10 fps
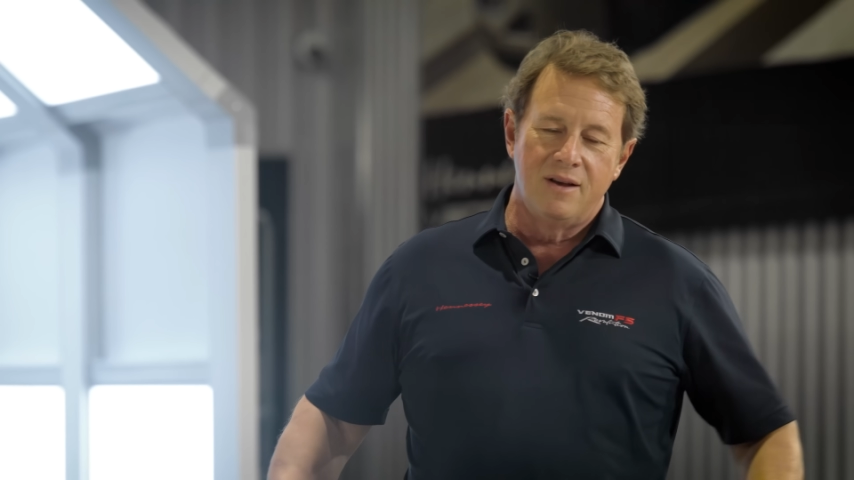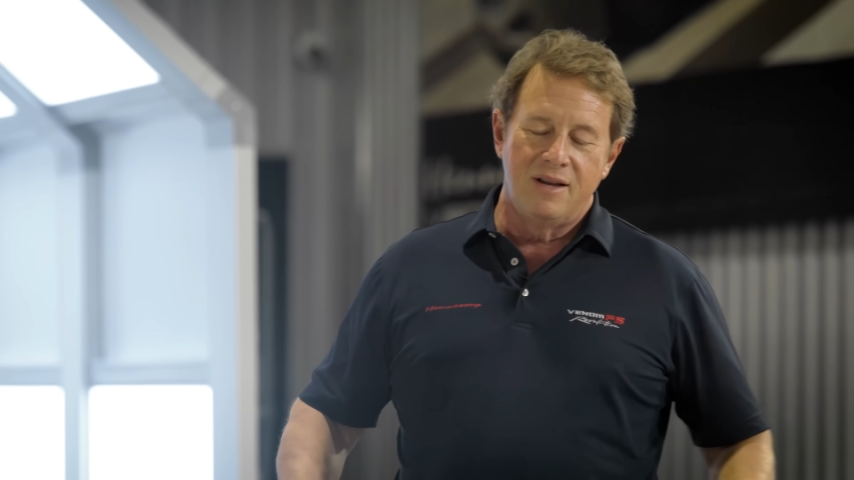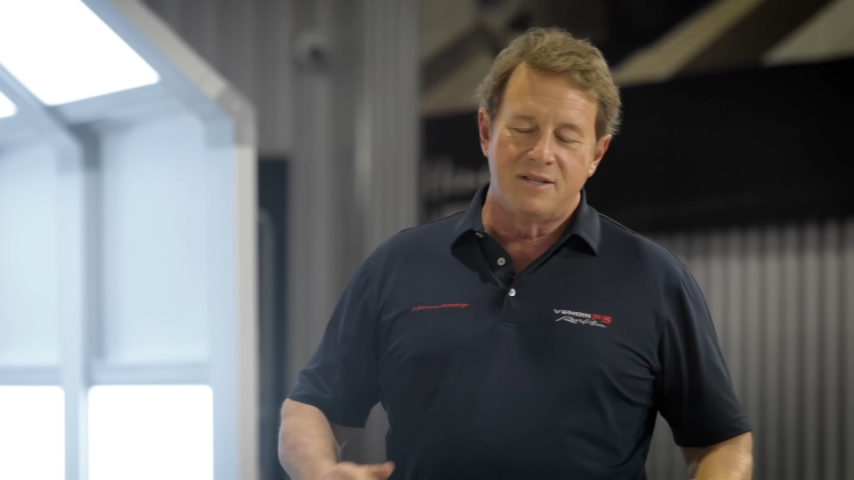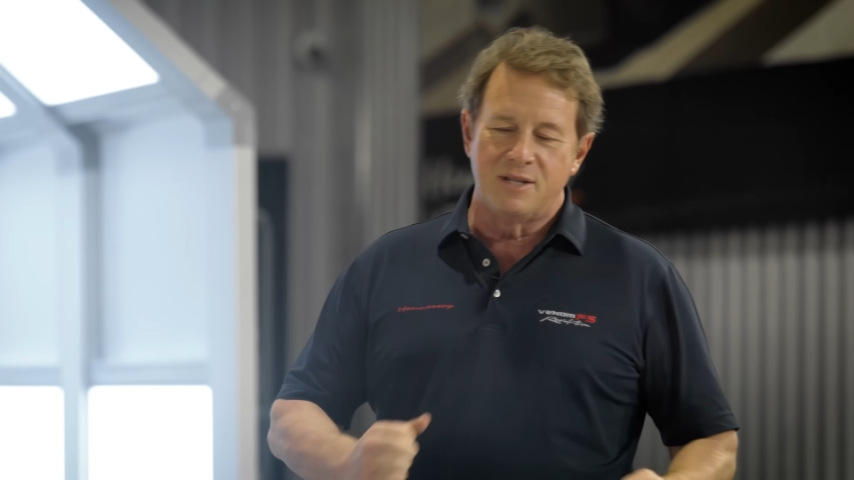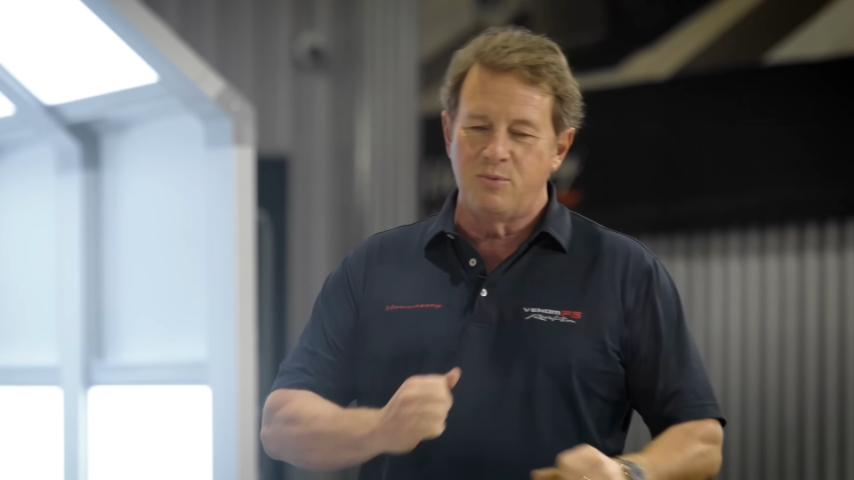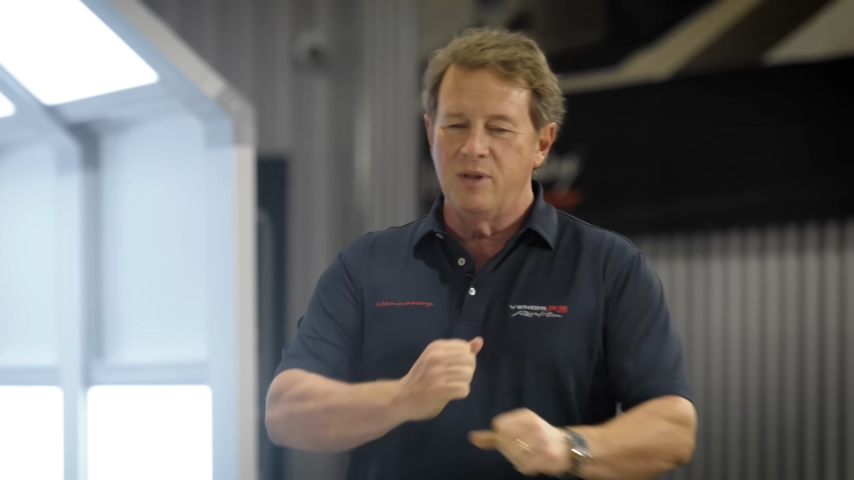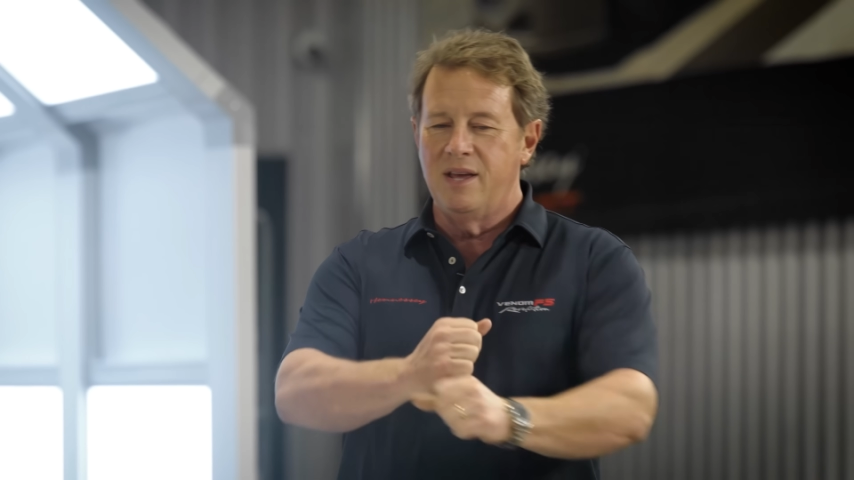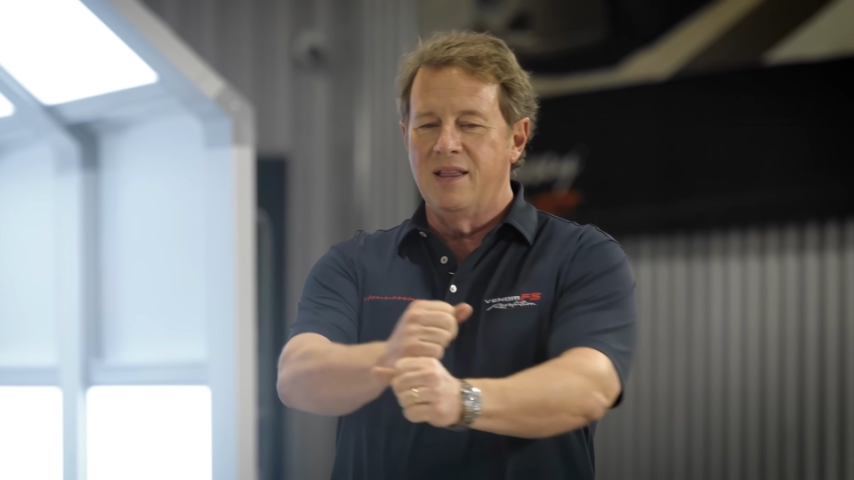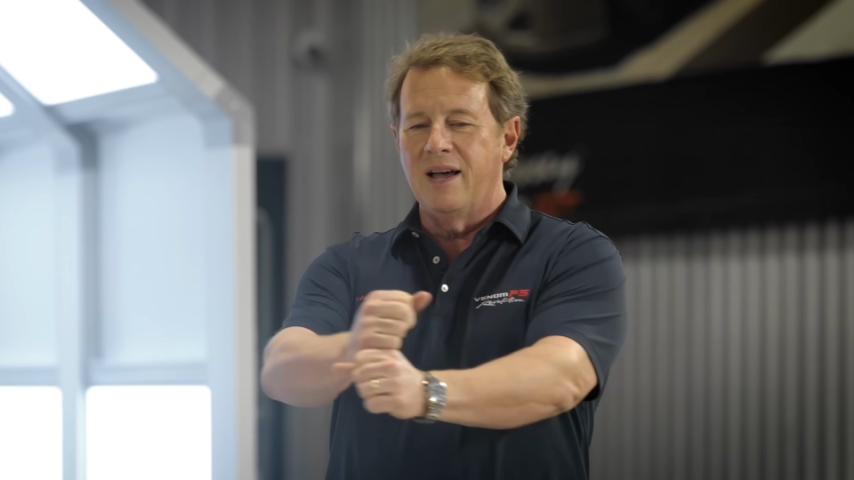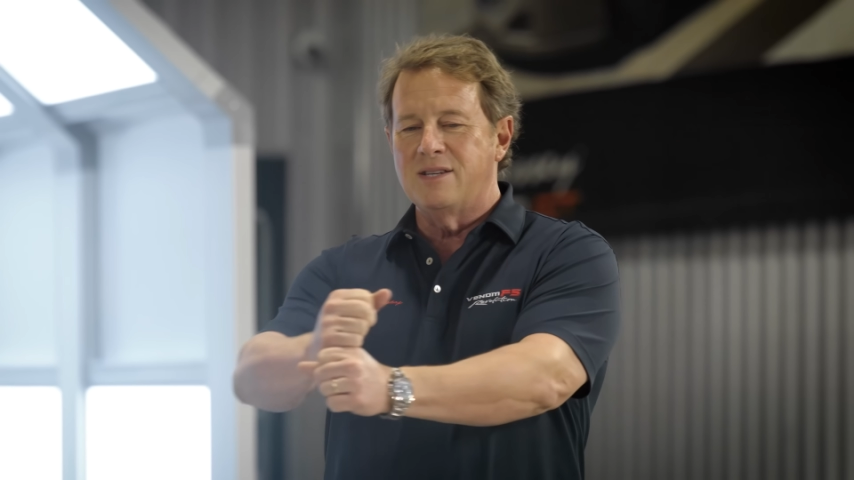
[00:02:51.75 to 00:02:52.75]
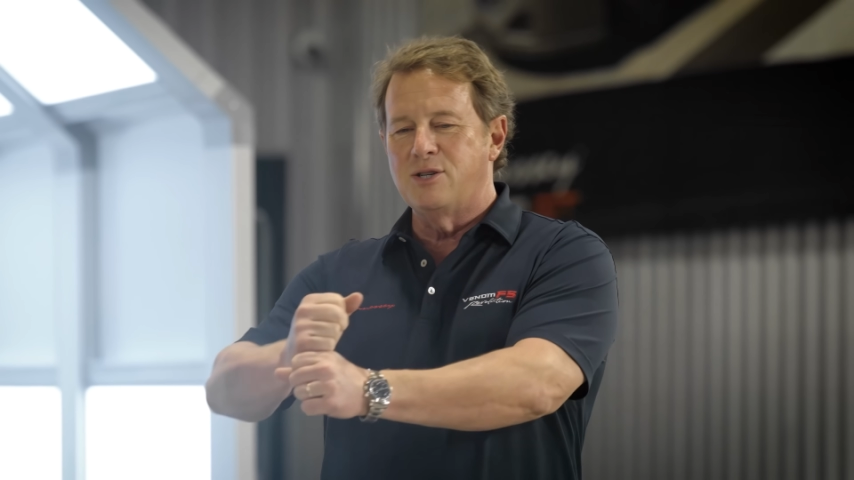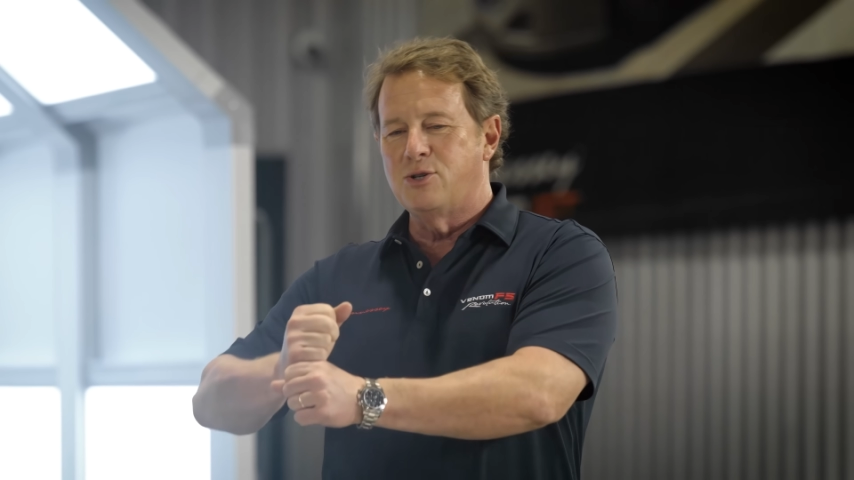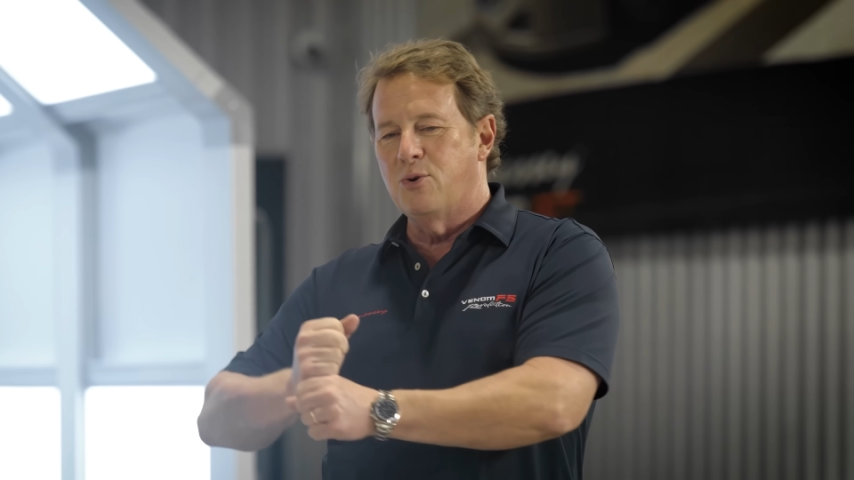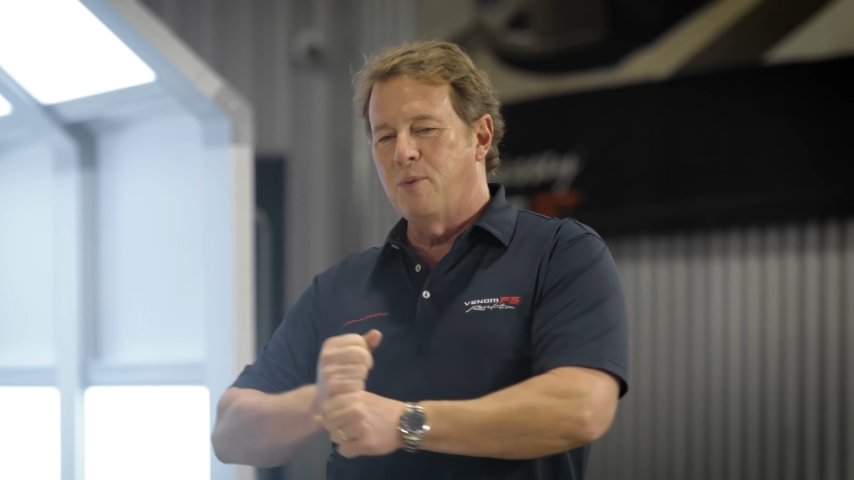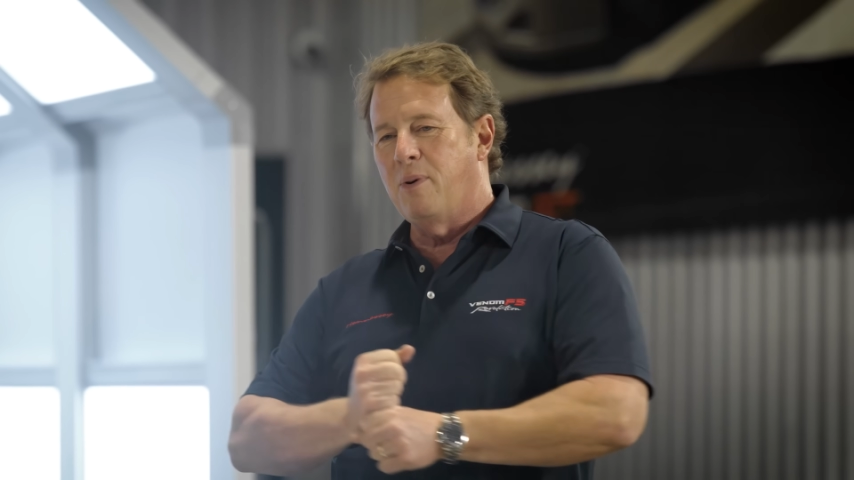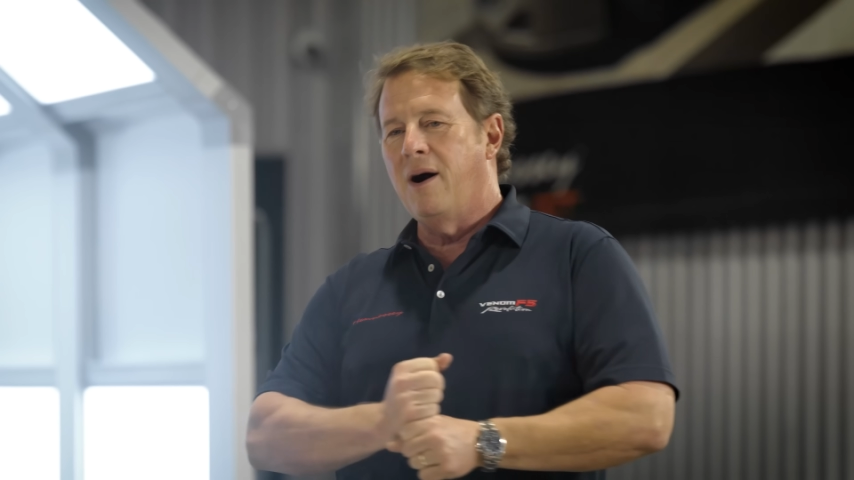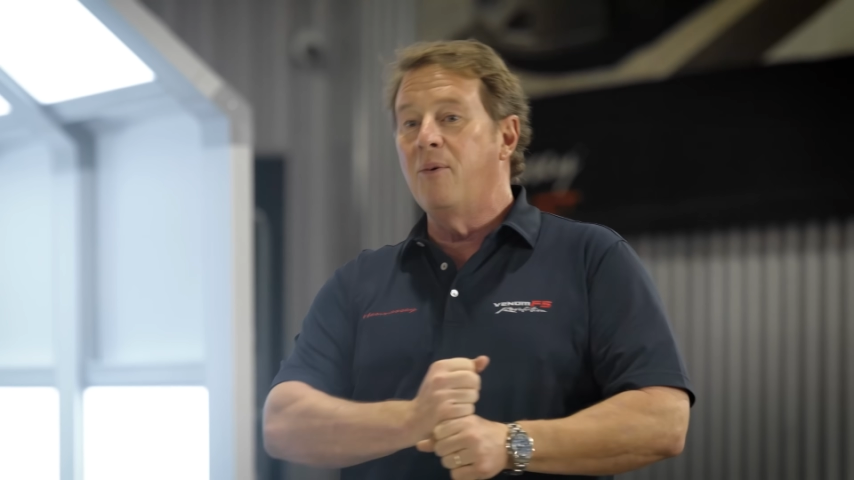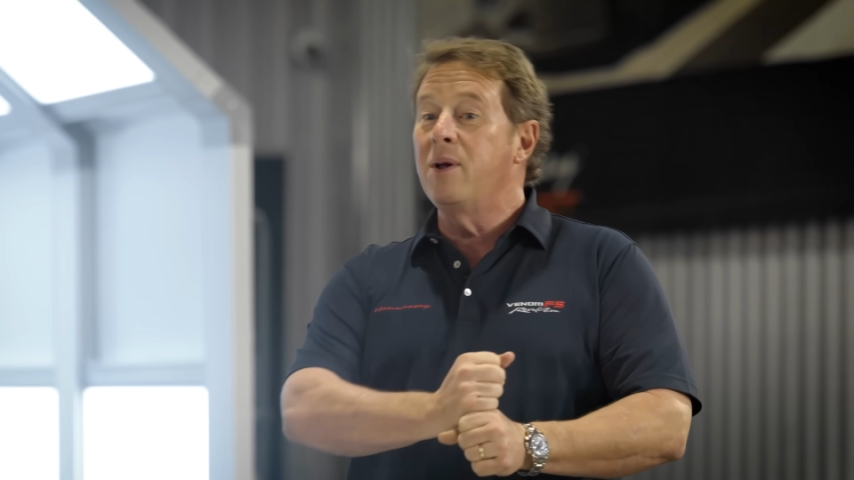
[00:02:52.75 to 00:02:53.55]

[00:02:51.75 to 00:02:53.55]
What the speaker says: he says, he likes to stir the pot.